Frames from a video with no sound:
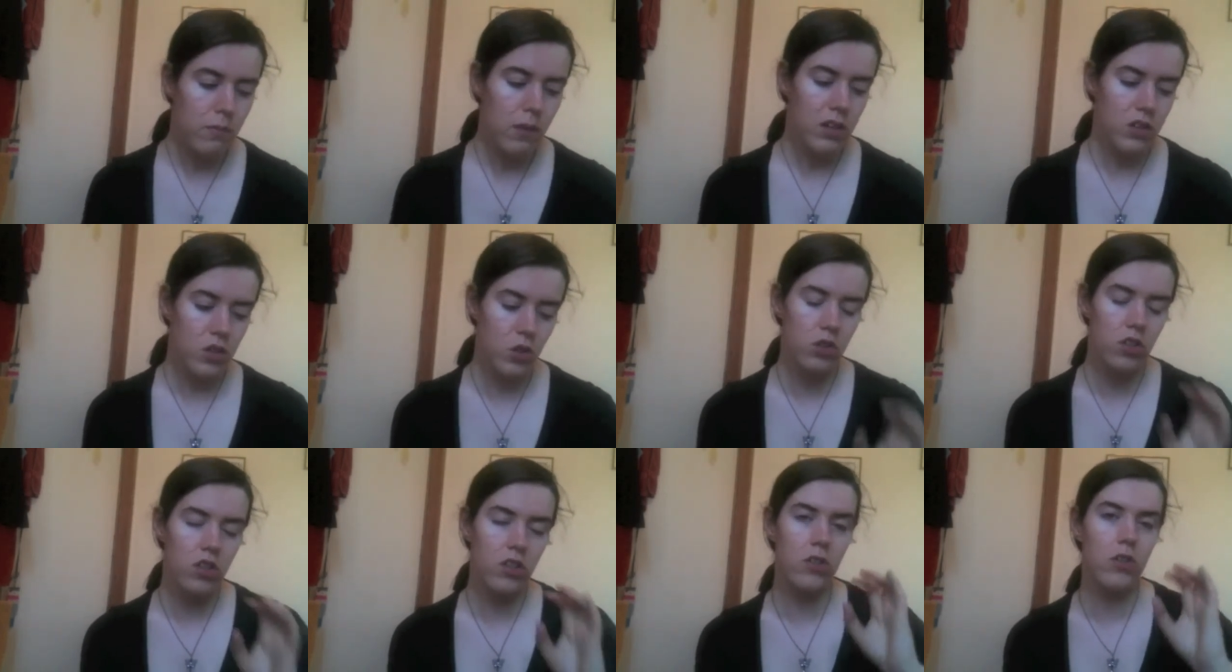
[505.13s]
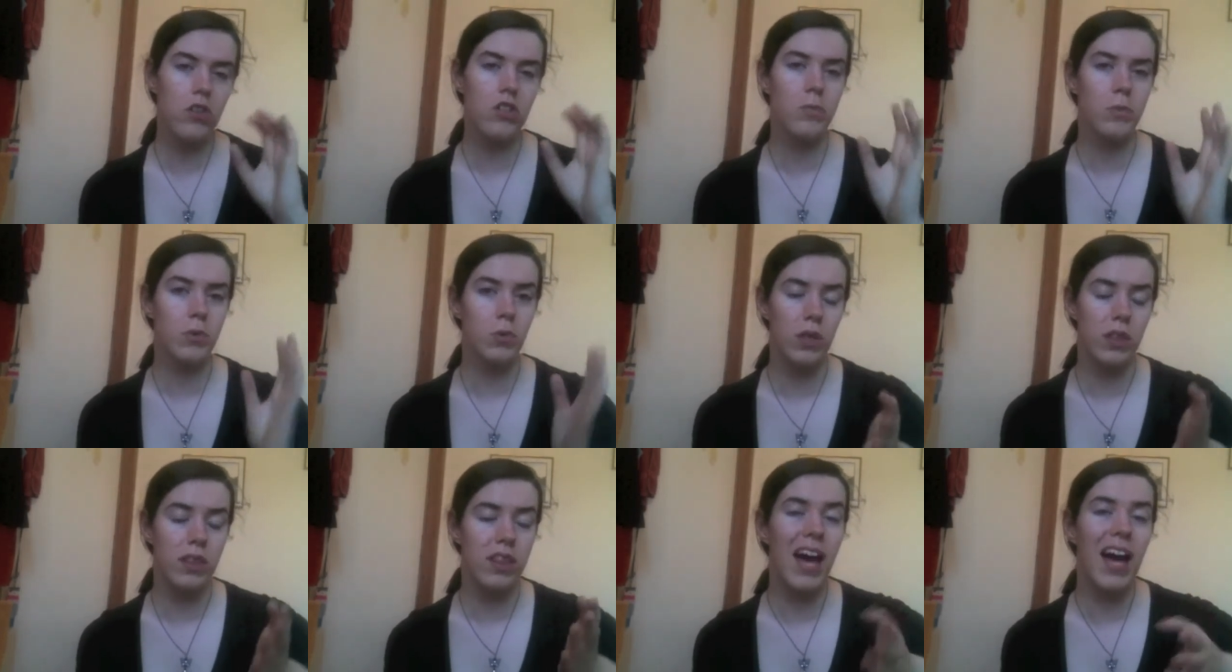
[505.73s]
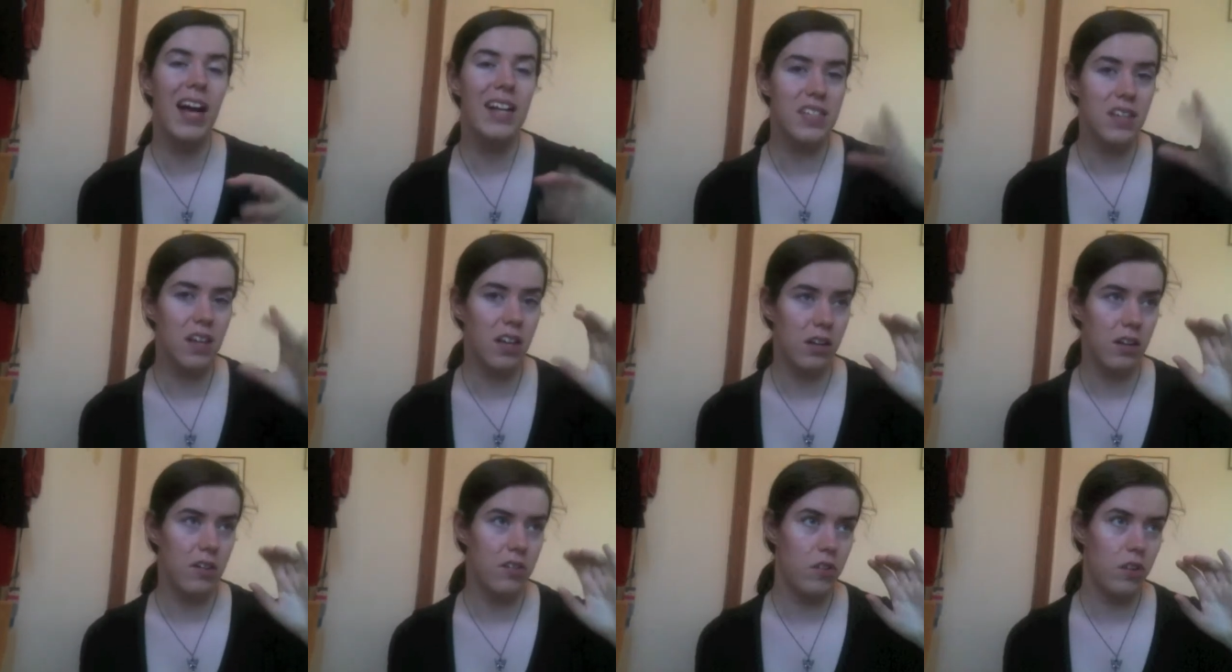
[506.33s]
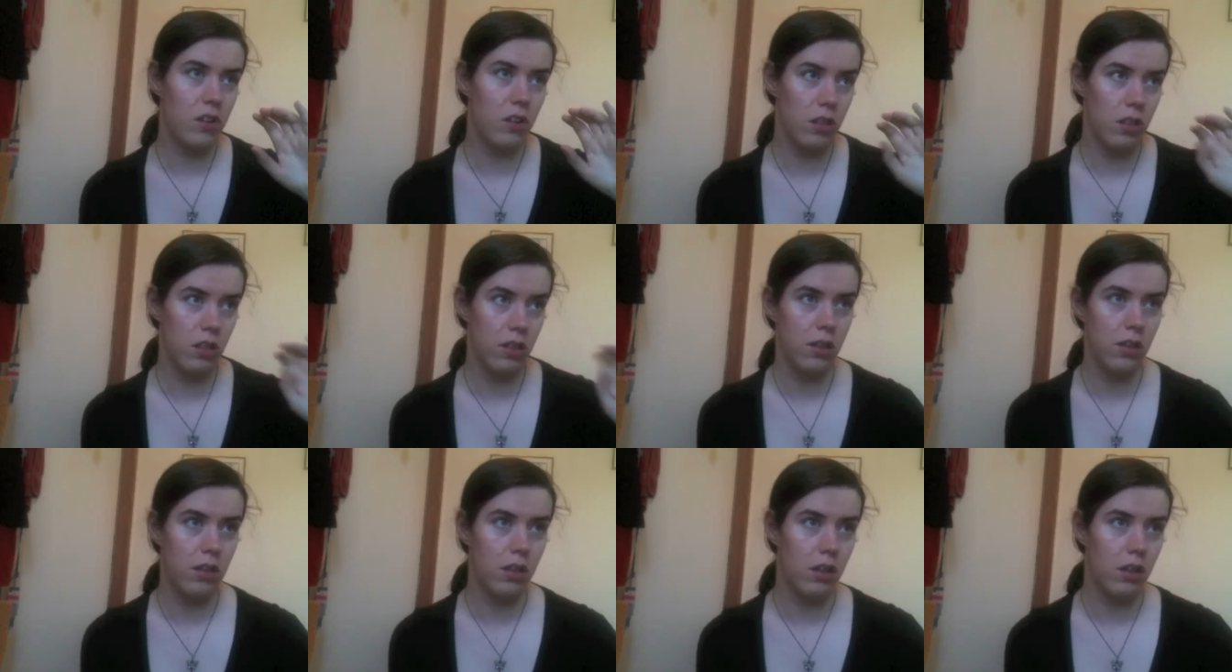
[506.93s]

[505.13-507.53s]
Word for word: So it goes between that and the